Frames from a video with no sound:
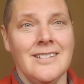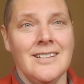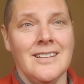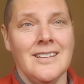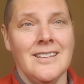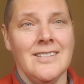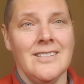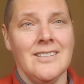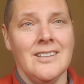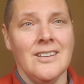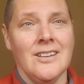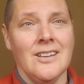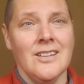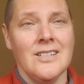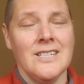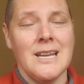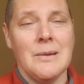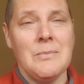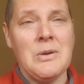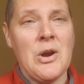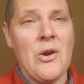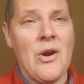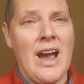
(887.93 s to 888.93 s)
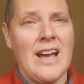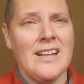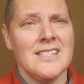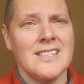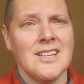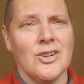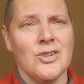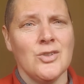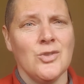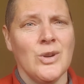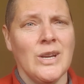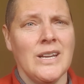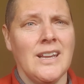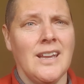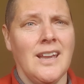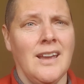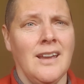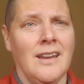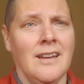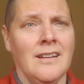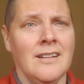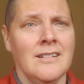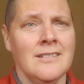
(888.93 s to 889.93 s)
the Democrats are
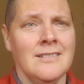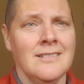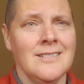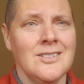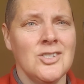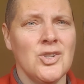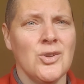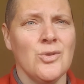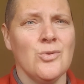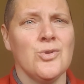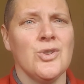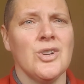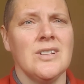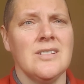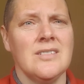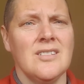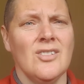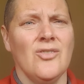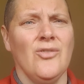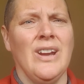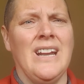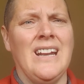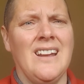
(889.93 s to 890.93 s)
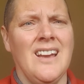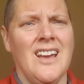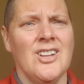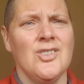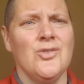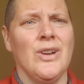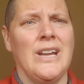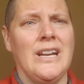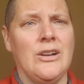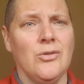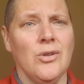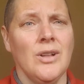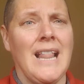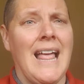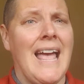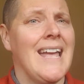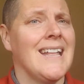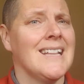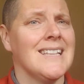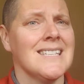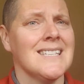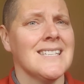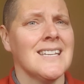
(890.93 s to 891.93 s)
drinking children's adrenal
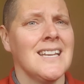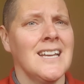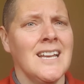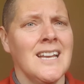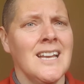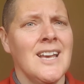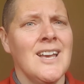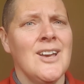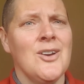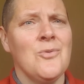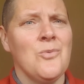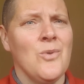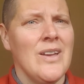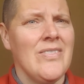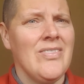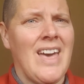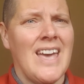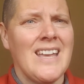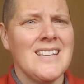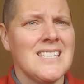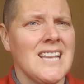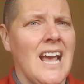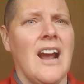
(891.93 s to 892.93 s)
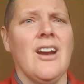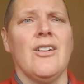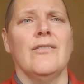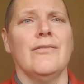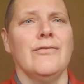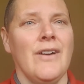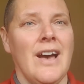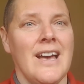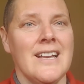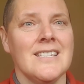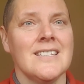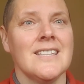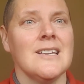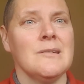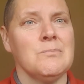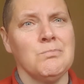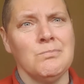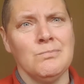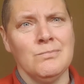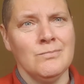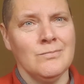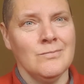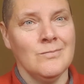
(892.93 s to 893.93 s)
glands when they sacrifice
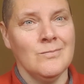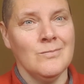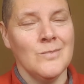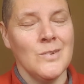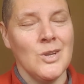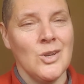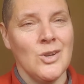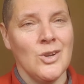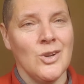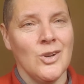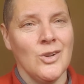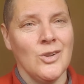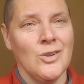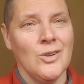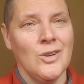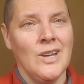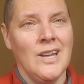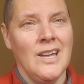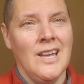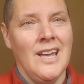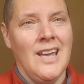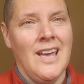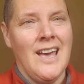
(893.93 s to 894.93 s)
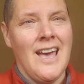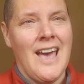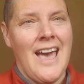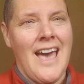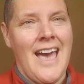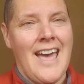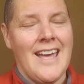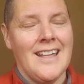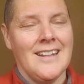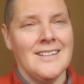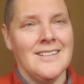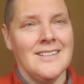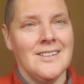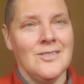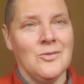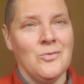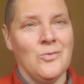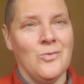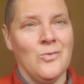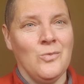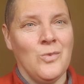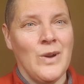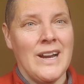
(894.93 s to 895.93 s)
them, And
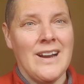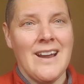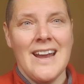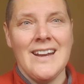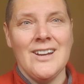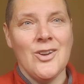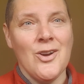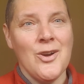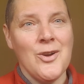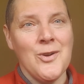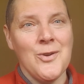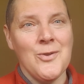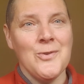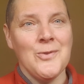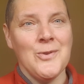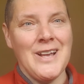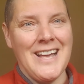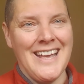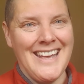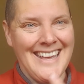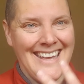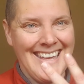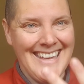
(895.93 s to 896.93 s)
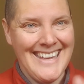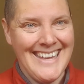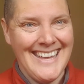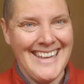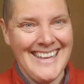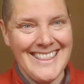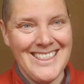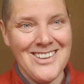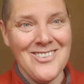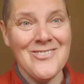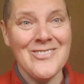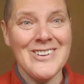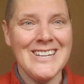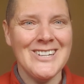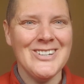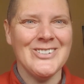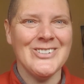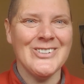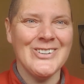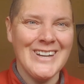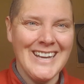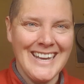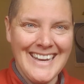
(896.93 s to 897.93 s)
when I know the
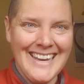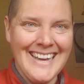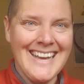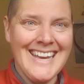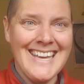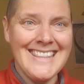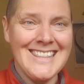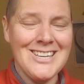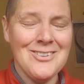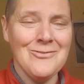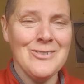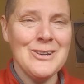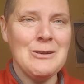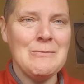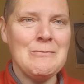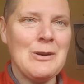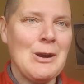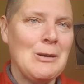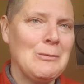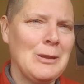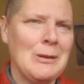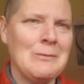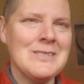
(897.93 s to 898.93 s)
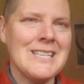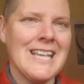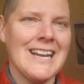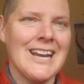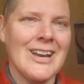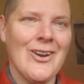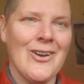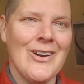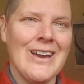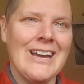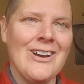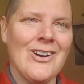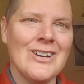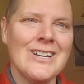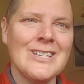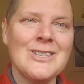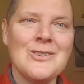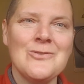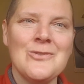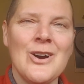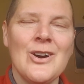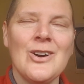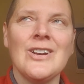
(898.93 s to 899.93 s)
the real problems that are going on in
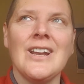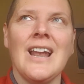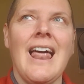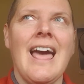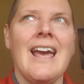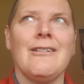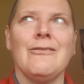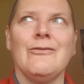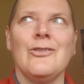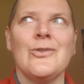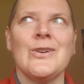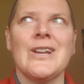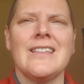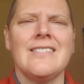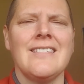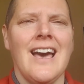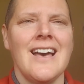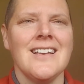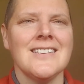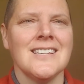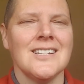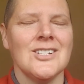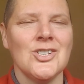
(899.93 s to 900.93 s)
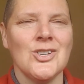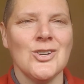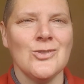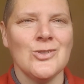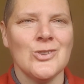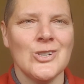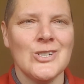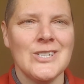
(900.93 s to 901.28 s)
the world, like 40,000 children